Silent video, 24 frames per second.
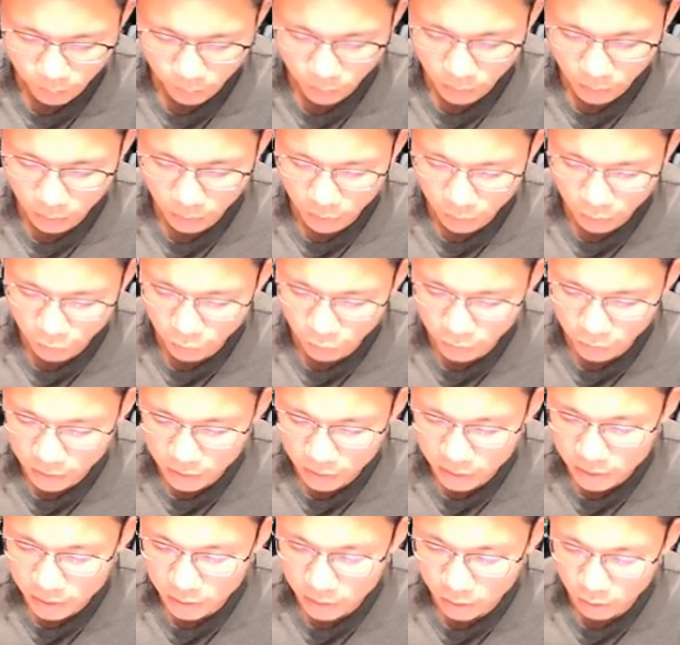
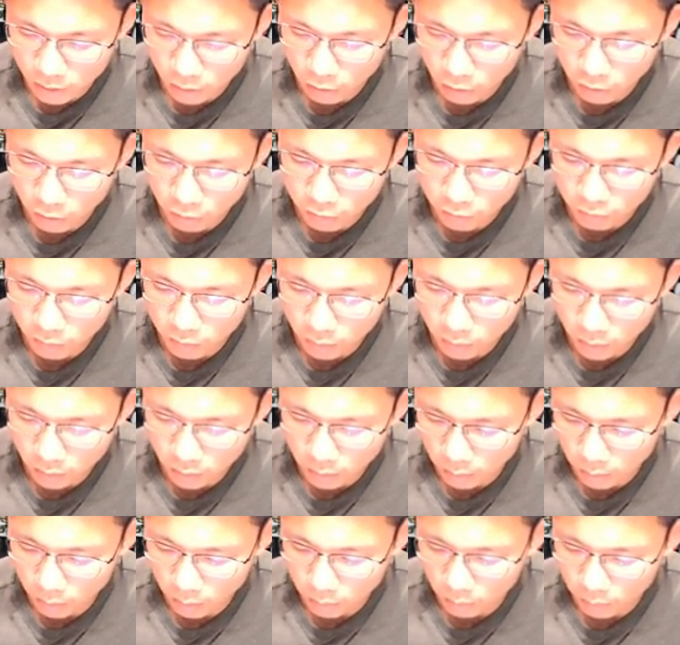difference of
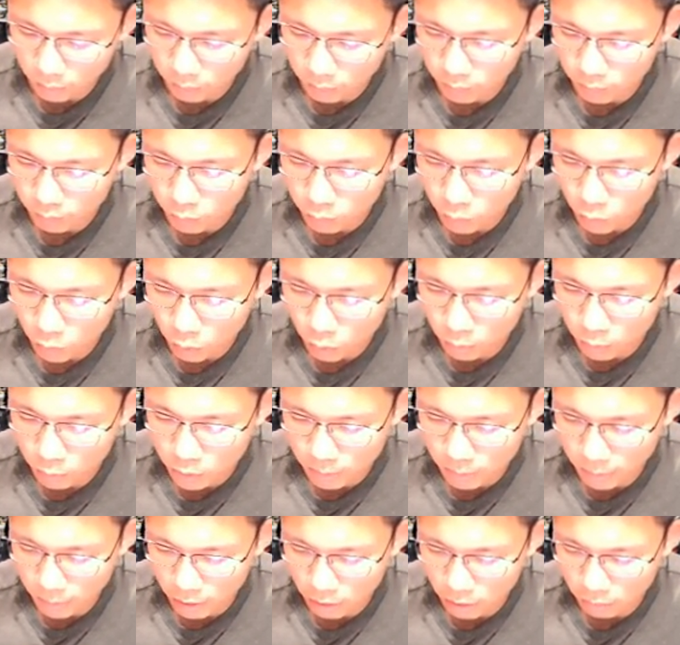almost
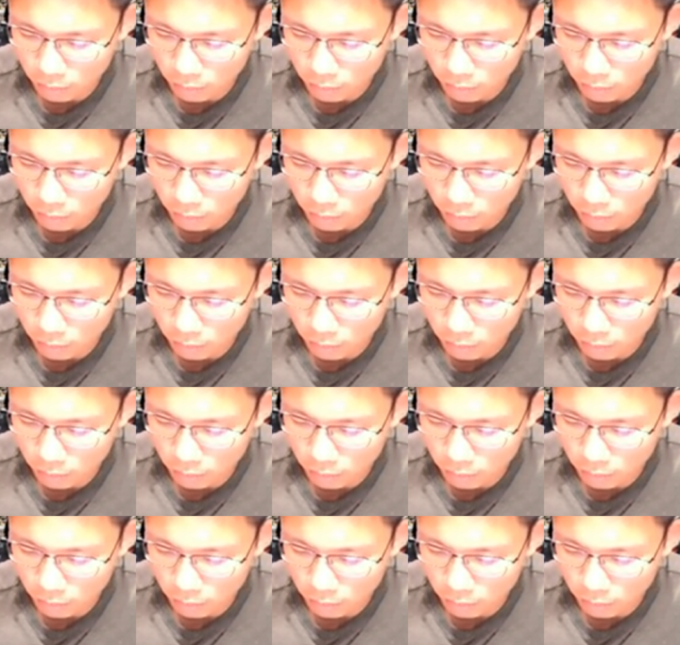about